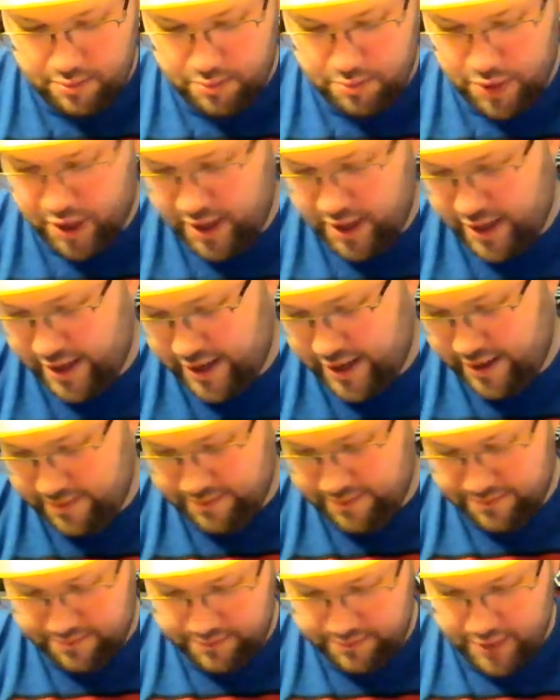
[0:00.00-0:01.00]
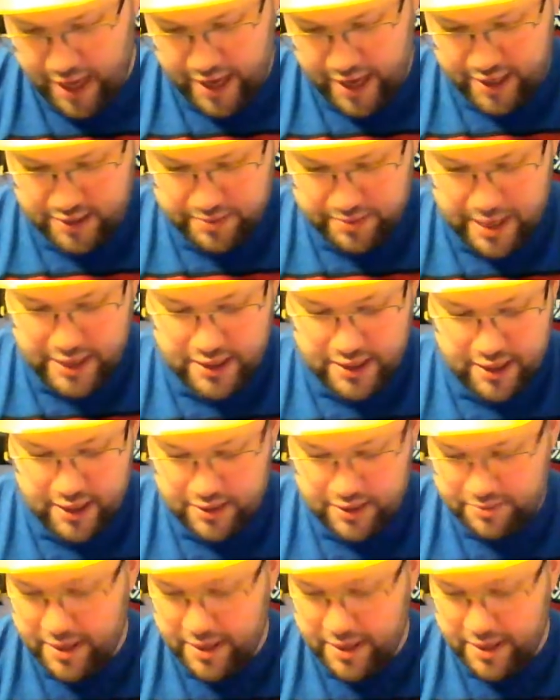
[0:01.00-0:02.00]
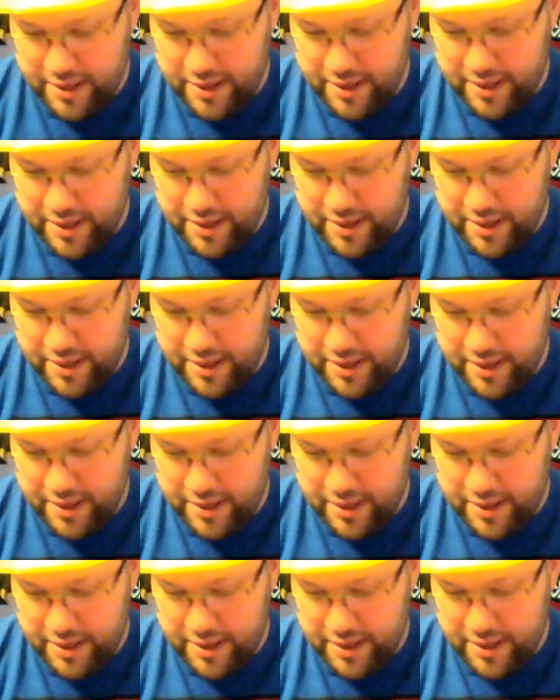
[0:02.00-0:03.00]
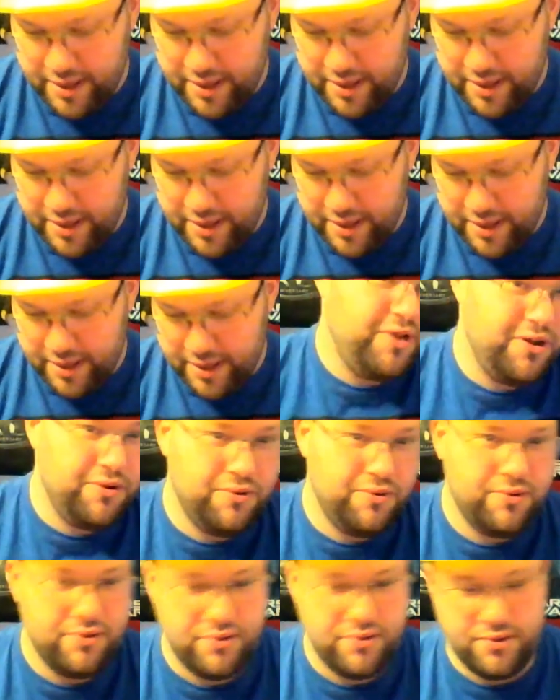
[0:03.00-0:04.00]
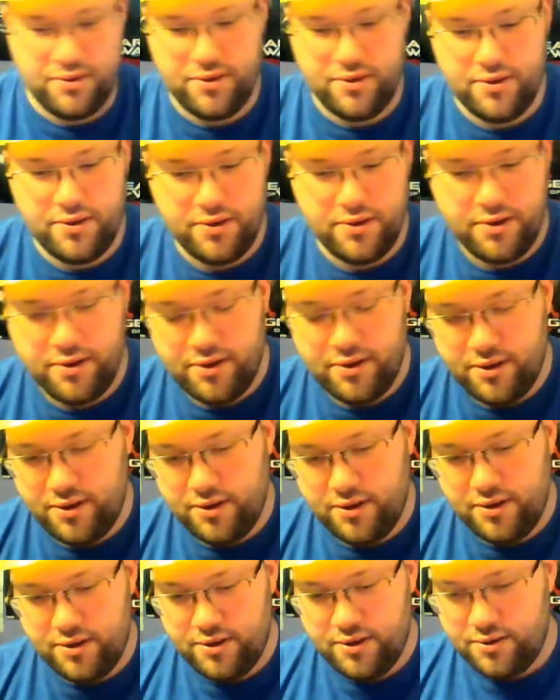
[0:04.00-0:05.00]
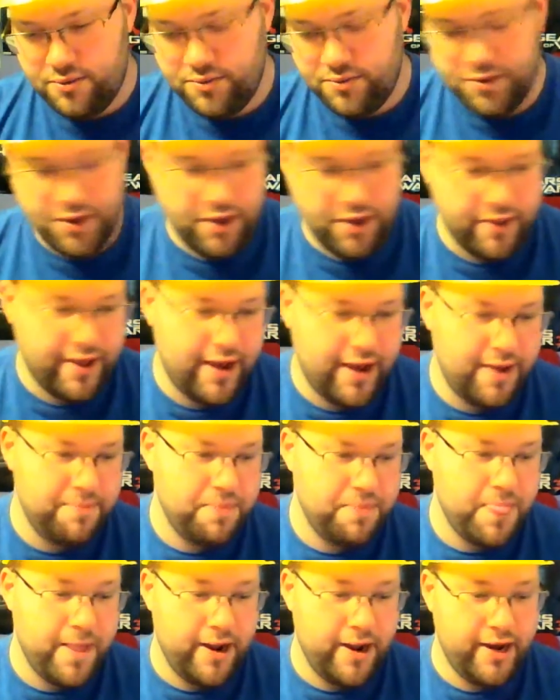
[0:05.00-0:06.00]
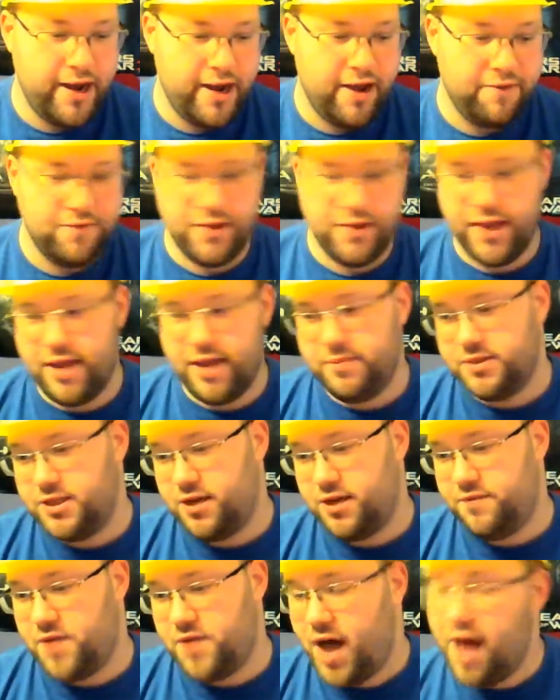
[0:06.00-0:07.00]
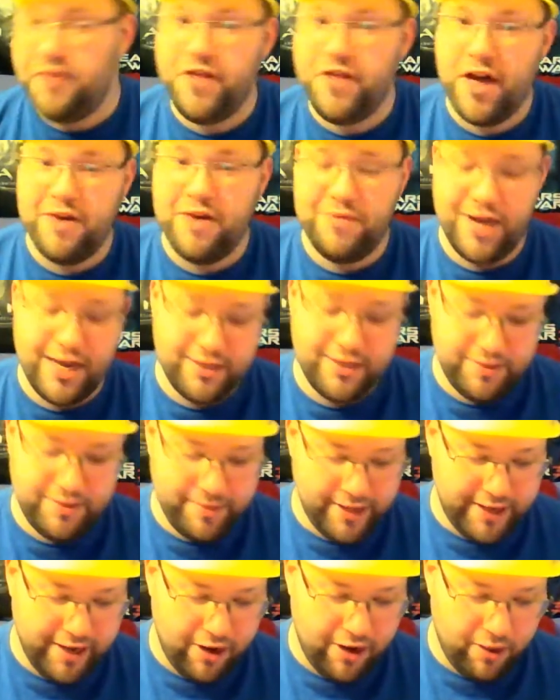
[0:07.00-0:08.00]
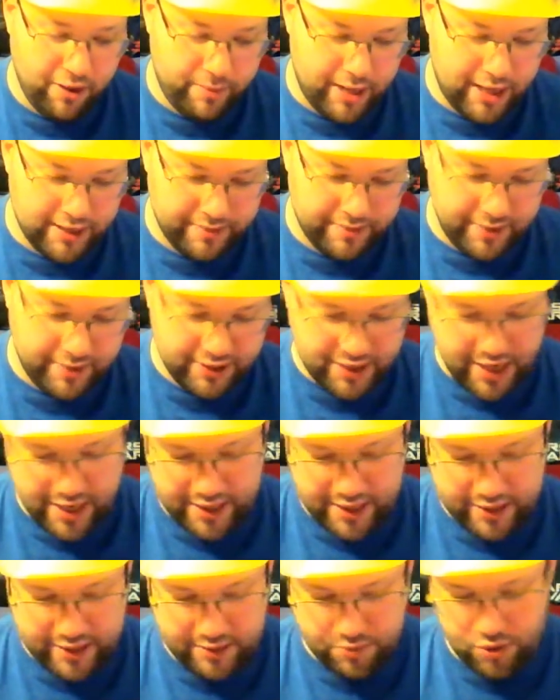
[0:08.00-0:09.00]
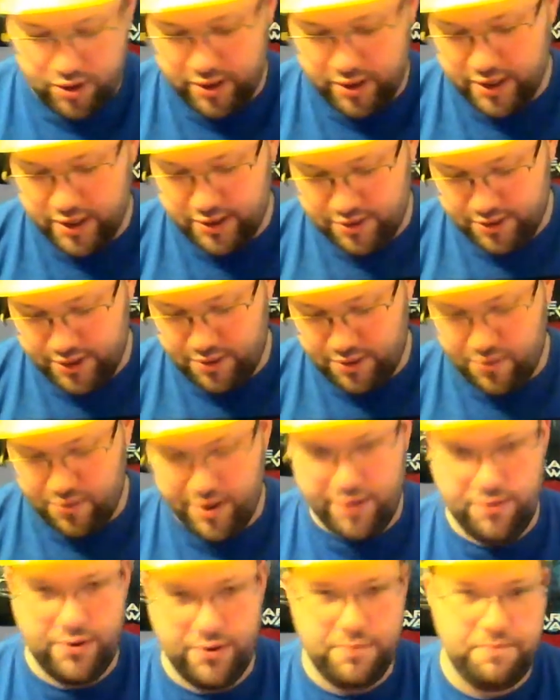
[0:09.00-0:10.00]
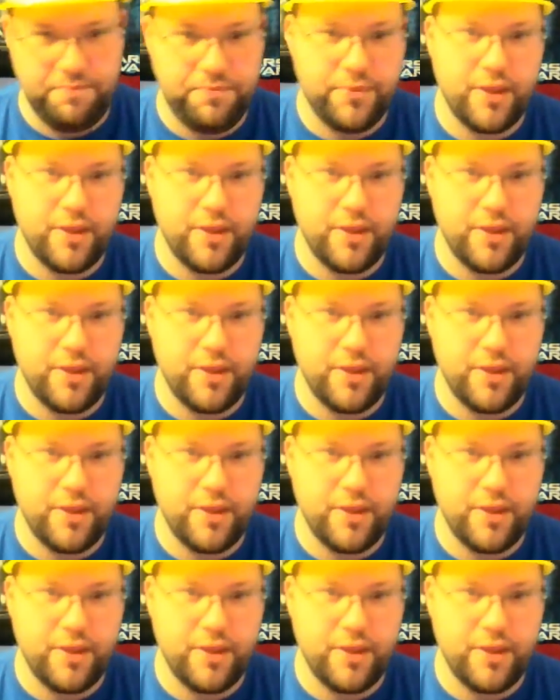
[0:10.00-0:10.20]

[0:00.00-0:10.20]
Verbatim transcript: But uh, yeah, it's bas it's basically just something to help you with all that. And now for the game itself. I thought it would actually be in a yellow box, but I was kind of disappointed because it was in a red one.